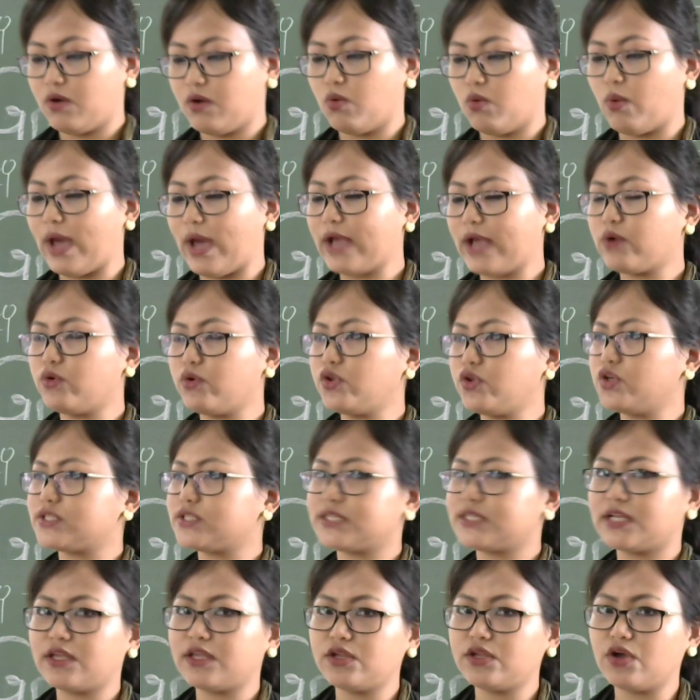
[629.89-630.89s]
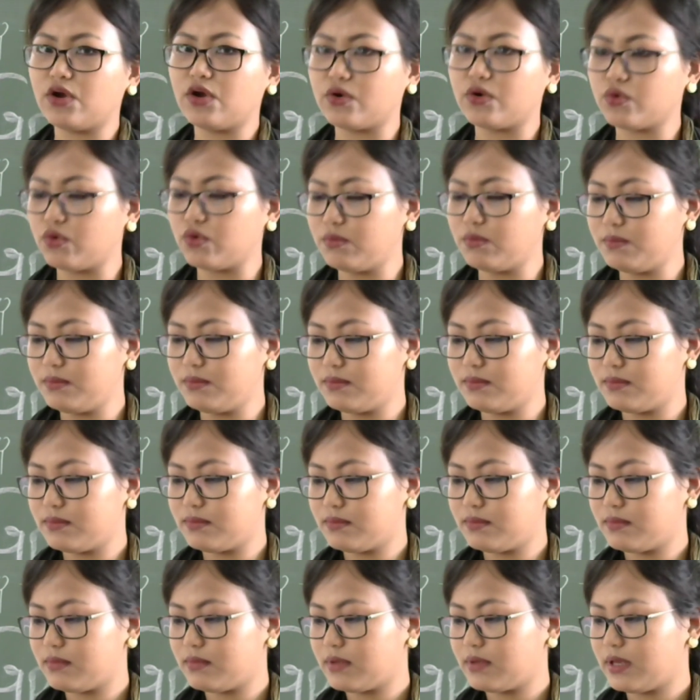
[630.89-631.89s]
Why could you sit in your room?
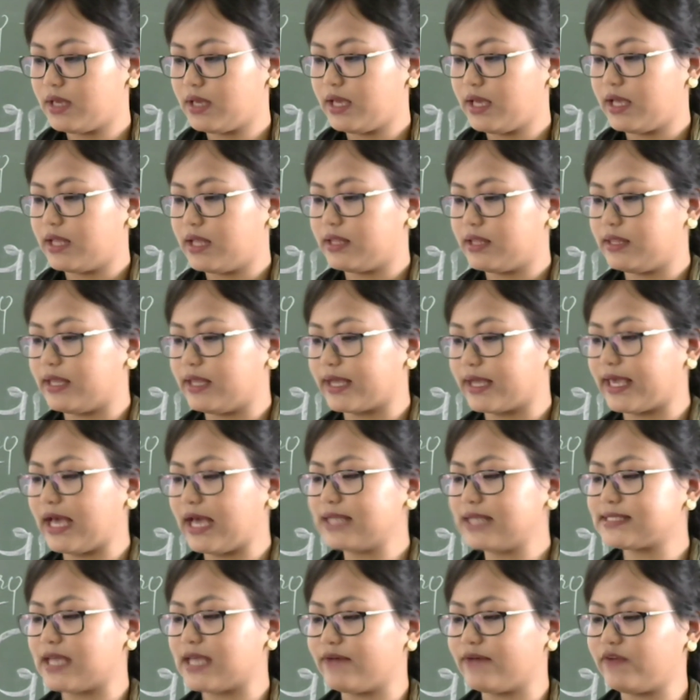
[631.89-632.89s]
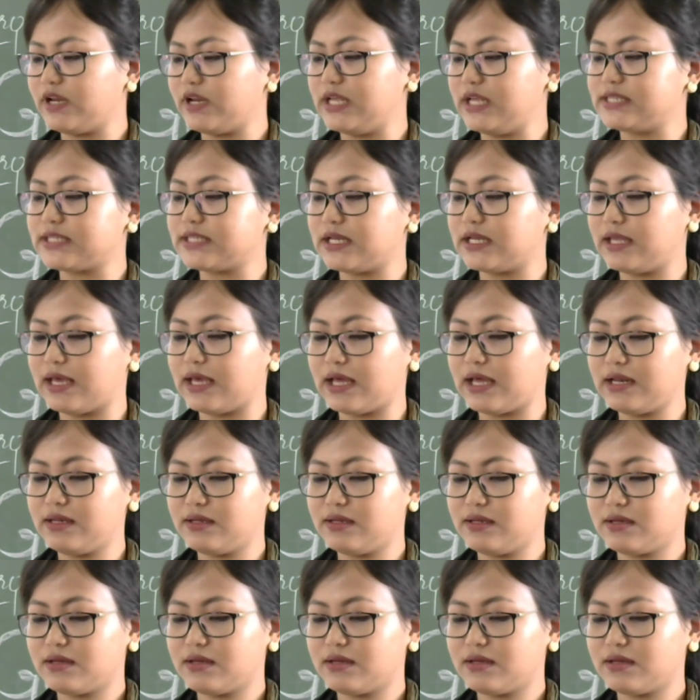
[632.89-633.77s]
The guests haven't eaten yet,